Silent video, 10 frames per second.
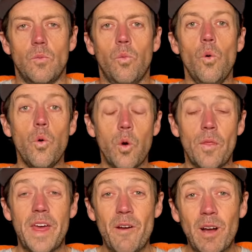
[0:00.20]
Whew,
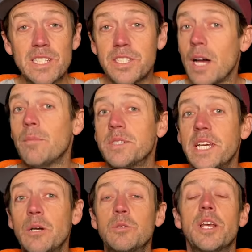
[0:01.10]
there are SUP
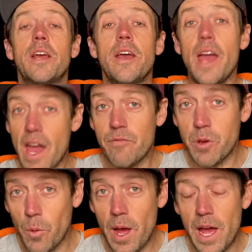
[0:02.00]
deals
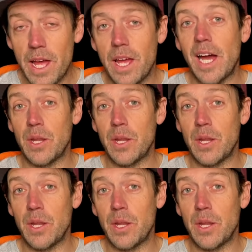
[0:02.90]
everywhere at